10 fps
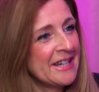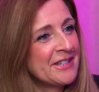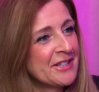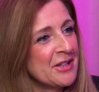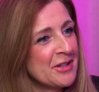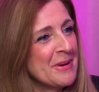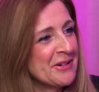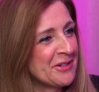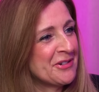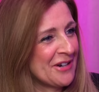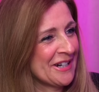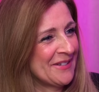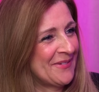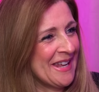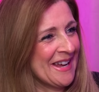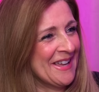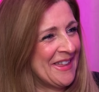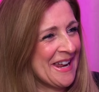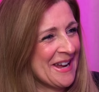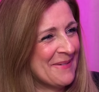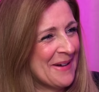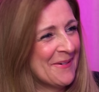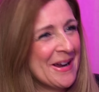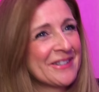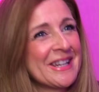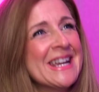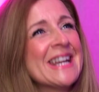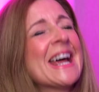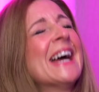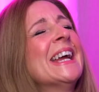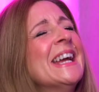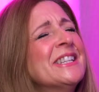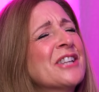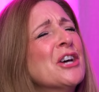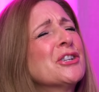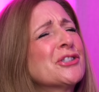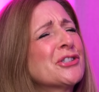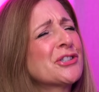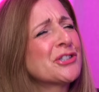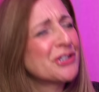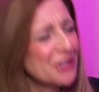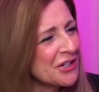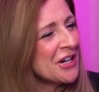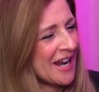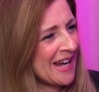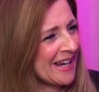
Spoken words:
is the most attractive thing I think about Wales. It is stunning.